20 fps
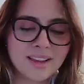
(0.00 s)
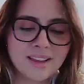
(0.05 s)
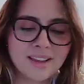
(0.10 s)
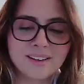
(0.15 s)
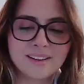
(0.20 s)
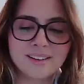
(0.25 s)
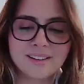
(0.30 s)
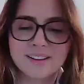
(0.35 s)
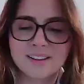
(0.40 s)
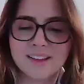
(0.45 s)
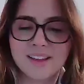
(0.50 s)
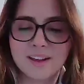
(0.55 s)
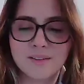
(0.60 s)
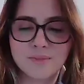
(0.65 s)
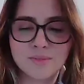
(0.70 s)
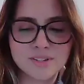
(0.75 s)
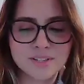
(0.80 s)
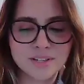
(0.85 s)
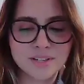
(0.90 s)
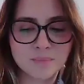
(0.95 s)
And
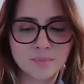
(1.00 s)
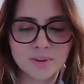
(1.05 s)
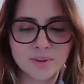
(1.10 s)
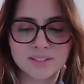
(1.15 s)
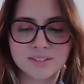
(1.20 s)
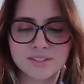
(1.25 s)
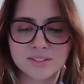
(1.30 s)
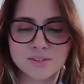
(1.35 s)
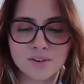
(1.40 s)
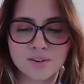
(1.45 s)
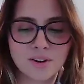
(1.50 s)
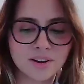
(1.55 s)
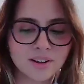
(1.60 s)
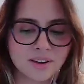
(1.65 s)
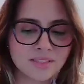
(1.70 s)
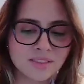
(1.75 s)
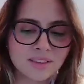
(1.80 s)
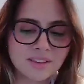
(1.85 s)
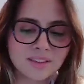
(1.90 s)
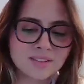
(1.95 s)
every time we get to talk,
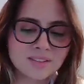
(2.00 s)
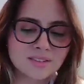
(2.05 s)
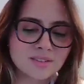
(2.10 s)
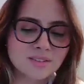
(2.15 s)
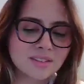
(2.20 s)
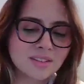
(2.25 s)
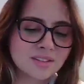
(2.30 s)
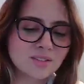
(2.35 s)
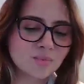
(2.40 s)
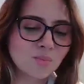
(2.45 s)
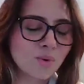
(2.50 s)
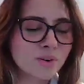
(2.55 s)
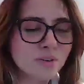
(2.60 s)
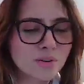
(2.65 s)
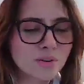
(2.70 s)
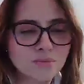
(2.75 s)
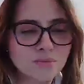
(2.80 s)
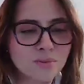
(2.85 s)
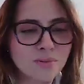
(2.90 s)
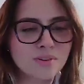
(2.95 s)
I think it's
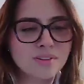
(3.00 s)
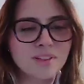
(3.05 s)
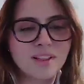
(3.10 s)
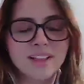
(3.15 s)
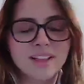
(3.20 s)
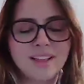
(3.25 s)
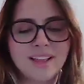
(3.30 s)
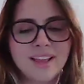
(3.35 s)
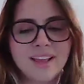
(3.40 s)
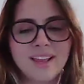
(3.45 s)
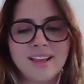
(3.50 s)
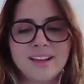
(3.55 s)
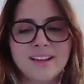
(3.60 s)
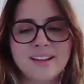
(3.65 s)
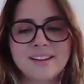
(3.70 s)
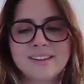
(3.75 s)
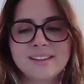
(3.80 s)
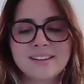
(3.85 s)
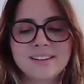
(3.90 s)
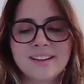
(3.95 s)
wonderful.
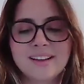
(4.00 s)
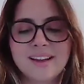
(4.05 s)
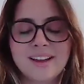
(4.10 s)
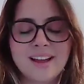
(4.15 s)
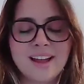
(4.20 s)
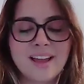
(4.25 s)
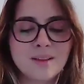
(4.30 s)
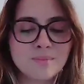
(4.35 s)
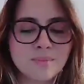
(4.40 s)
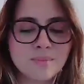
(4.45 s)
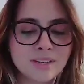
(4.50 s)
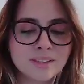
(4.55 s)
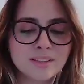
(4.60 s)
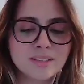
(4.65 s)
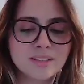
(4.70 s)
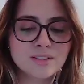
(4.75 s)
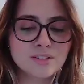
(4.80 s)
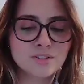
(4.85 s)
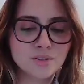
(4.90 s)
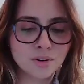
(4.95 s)
And
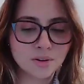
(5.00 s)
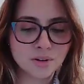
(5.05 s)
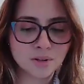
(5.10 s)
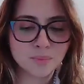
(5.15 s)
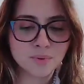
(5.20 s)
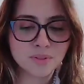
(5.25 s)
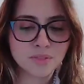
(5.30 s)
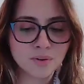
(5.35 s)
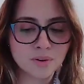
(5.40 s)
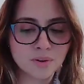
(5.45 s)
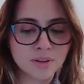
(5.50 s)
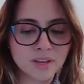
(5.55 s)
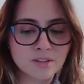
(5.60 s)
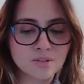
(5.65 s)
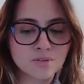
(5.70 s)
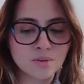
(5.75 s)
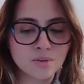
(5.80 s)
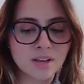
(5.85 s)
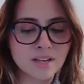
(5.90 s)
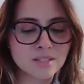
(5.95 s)
admittedly, starting with
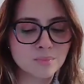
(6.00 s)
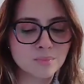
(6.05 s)
Archangel